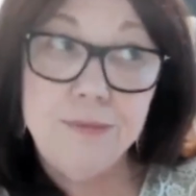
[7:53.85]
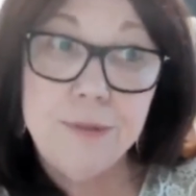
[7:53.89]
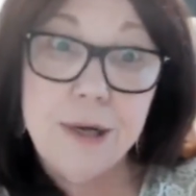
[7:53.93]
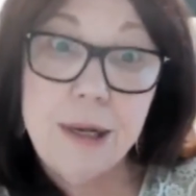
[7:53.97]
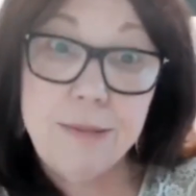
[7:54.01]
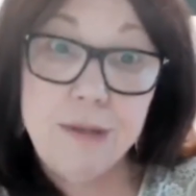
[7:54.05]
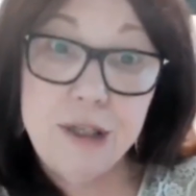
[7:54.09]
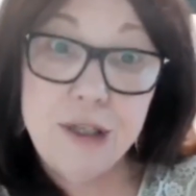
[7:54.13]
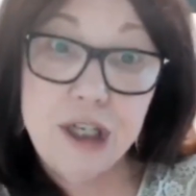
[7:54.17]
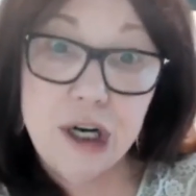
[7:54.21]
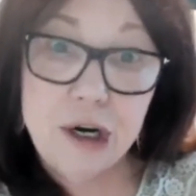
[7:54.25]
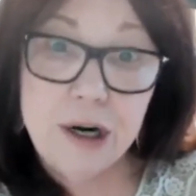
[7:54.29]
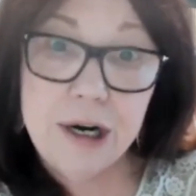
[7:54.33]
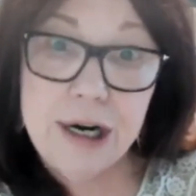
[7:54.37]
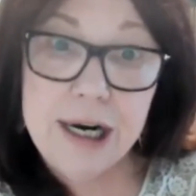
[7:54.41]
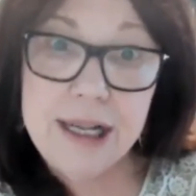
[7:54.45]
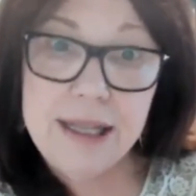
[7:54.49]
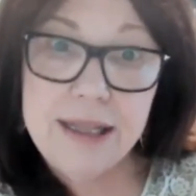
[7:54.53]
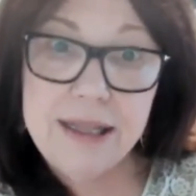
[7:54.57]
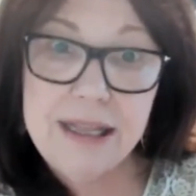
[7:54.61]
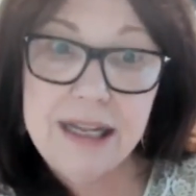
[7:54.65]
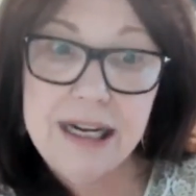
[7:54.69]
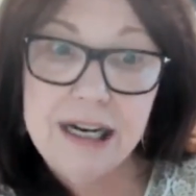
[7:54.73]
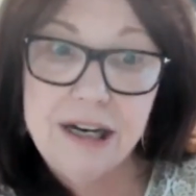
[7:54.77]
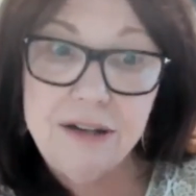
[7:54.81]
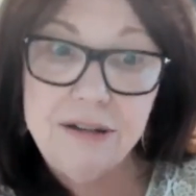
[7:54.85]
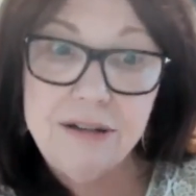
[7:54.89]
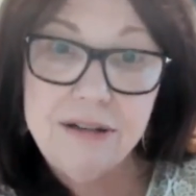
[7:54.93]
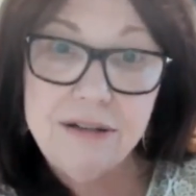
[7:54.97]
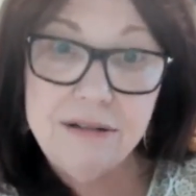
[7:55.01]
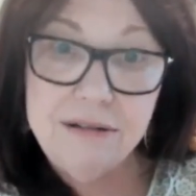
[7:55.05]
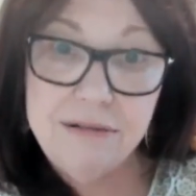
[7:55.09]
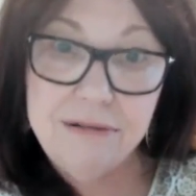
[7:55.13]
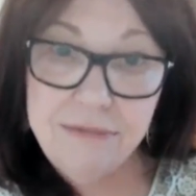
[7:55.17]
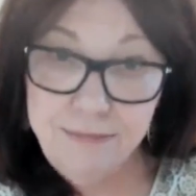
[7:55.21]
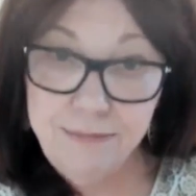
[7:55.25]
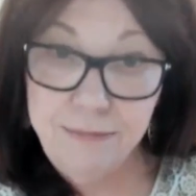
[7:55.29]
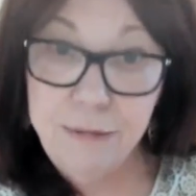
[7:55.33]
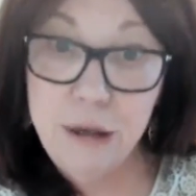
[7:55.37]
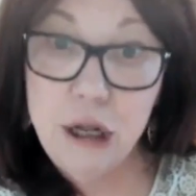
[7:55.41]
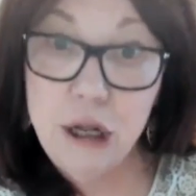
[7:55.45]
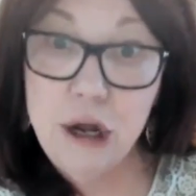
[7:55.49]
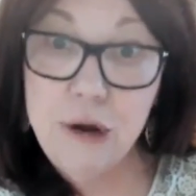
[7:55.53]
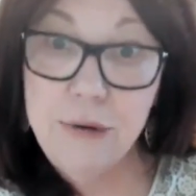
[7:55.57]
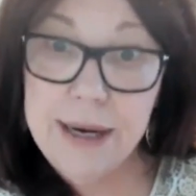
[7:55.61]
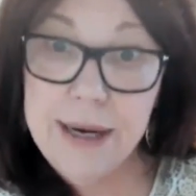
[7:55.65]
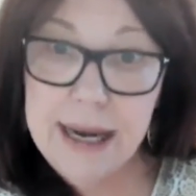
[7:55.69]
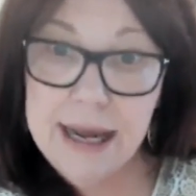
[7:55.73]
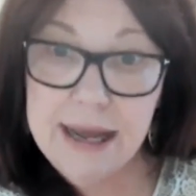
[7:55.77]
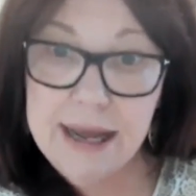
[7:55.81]
I'm sorry, there's
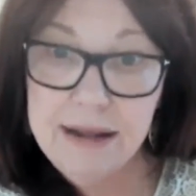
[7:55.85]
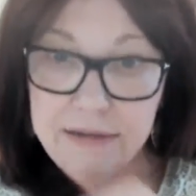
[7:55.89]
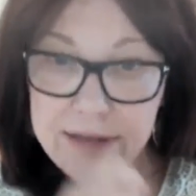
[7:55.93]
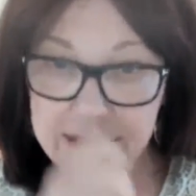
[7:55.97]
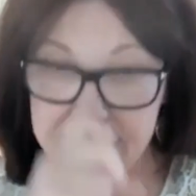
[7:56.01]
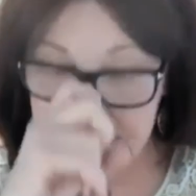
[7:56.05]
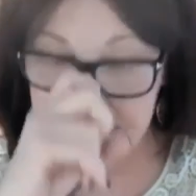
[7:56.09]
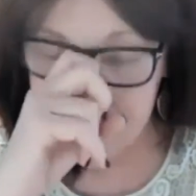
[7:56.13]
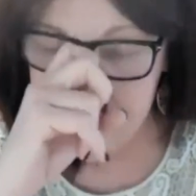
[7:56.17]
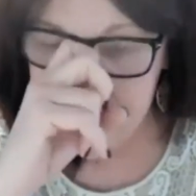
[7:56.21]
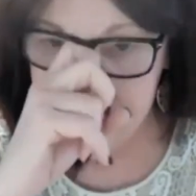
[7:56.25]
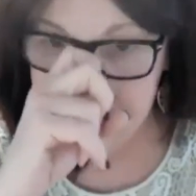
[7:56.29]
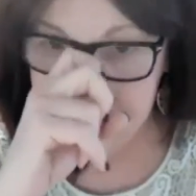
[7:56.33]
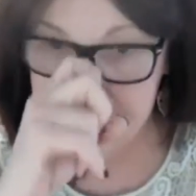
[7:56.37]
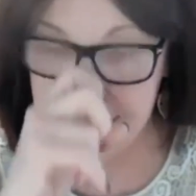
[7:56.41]
blowing outside.